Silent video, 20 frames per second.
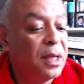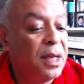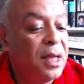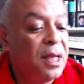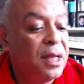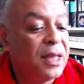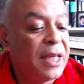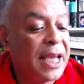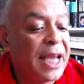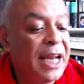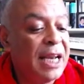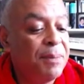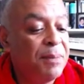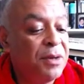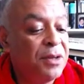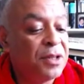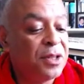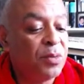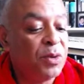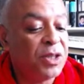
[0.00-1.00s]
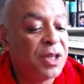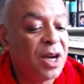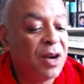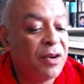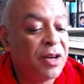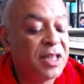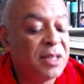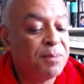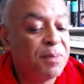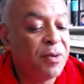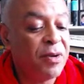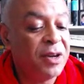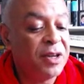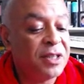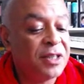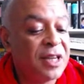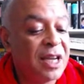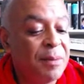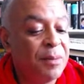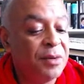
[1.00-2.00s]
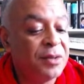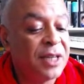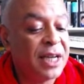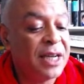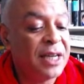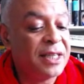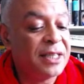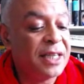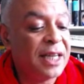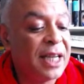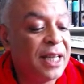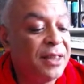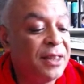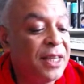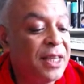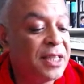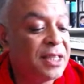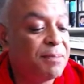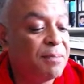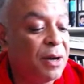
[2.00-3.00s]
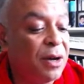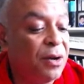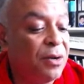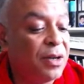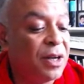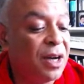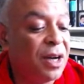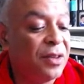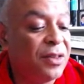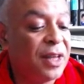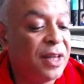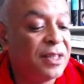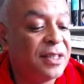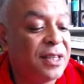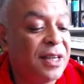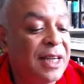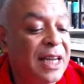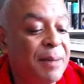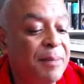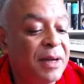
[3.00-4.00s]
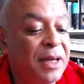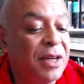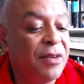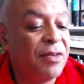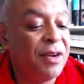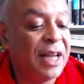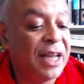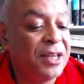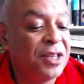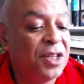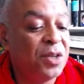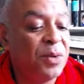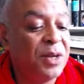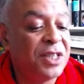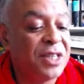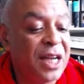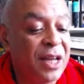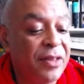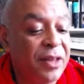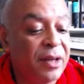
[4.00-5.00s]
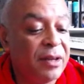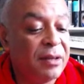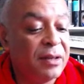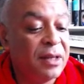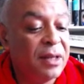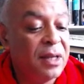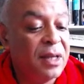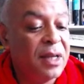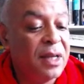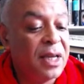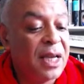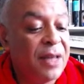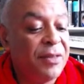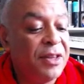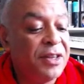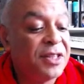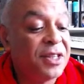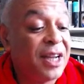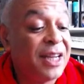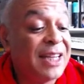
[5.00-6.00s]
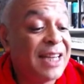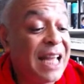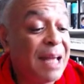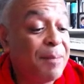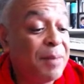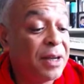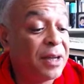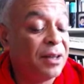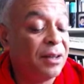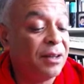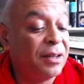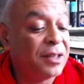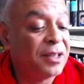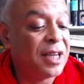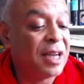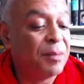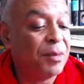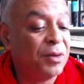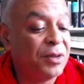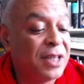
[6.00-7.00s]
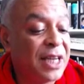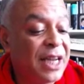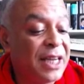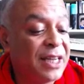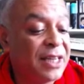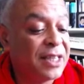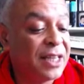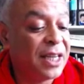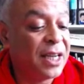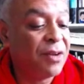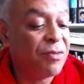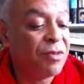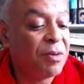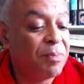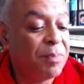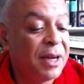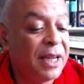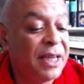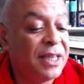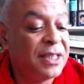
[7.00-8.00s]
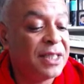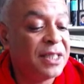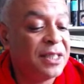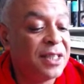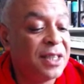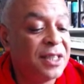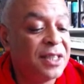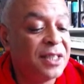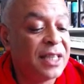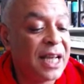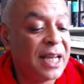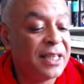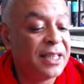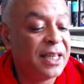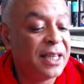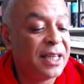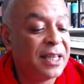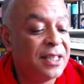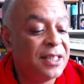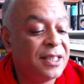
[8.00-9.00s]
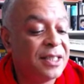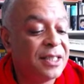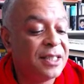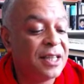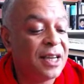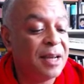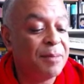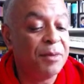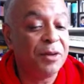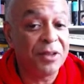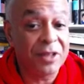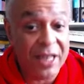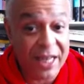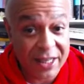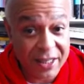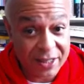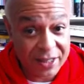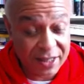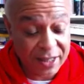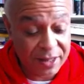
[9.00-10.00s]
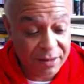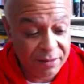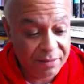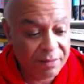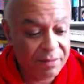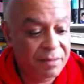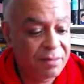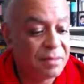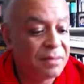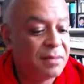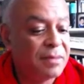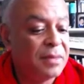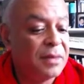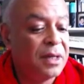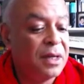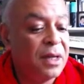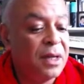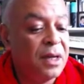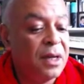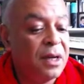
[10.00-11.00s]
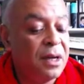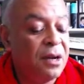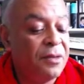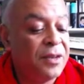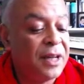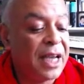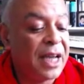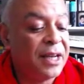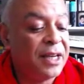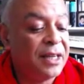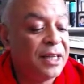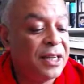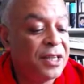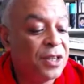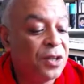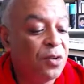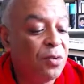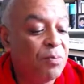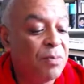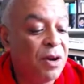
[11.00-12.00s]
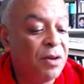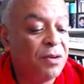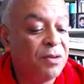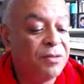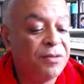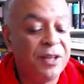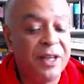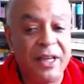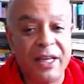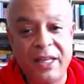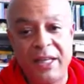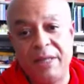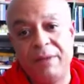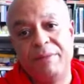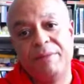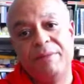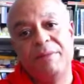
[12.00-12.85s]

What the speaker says: The elements which are experienced simultaneously in this mode are thus dynamically related to each other, and this dynamical simultaneity replaces the static simultaneity of the analytical mode of thinking.